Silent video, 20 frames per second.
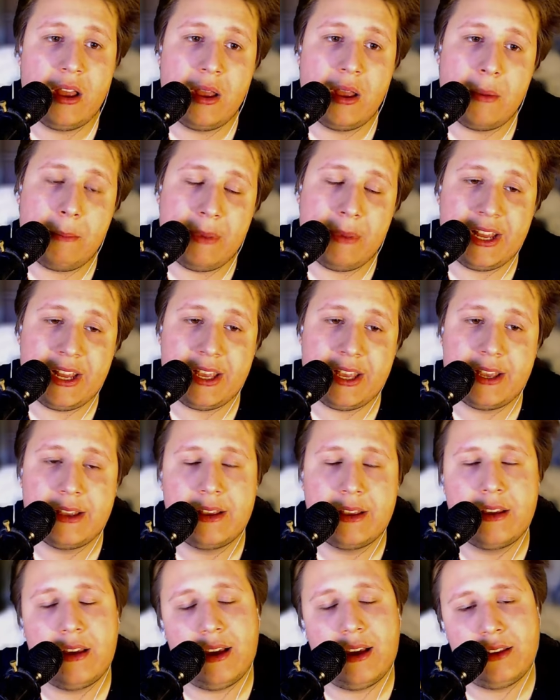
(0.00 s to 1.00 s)
Mini,
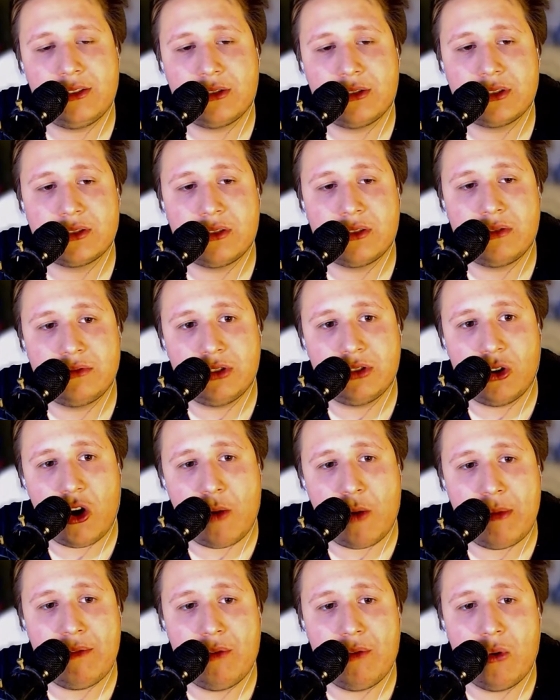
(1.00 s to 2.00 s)
and also the
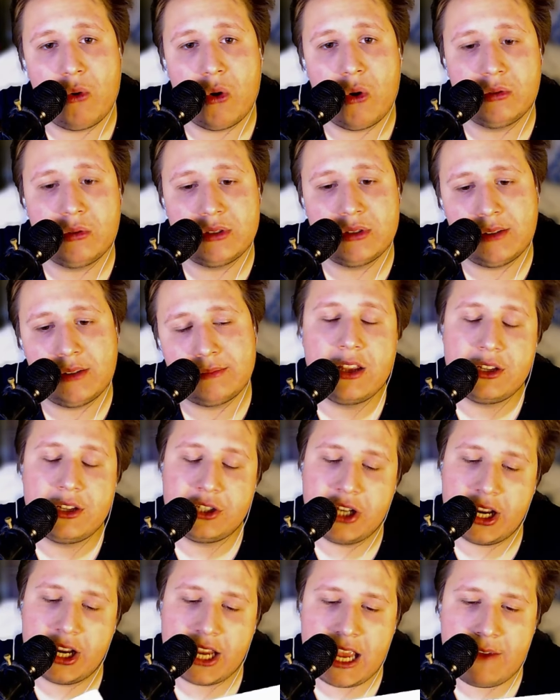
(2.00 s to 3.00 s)
homie Vocoda.
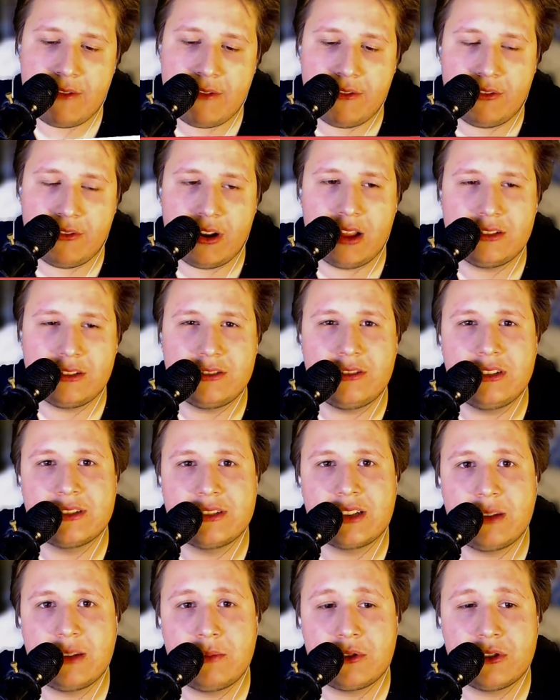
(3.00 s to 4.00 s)
Check everyone out in the
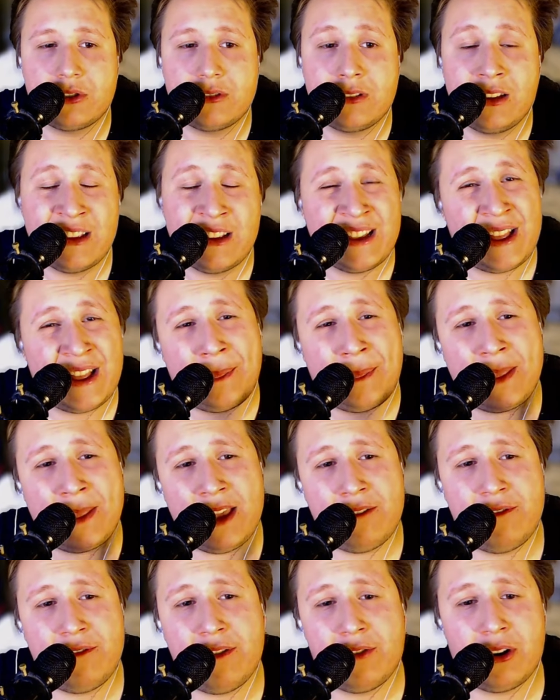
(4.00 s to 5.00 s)
description.
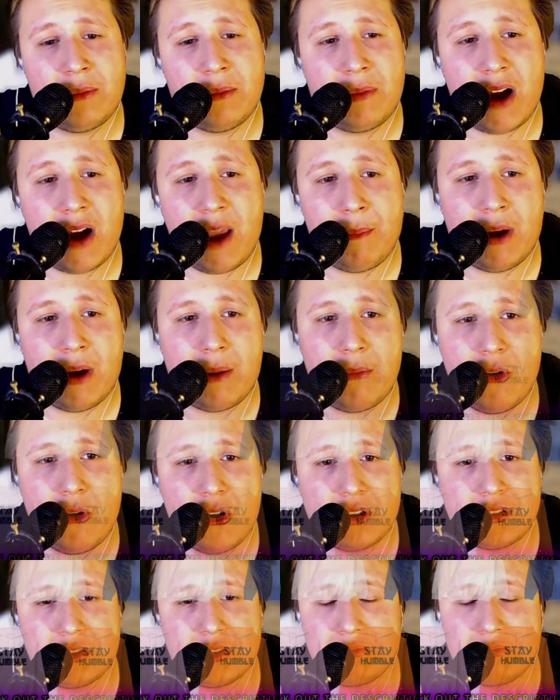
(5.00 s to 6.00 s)
If you wanna buy my merch,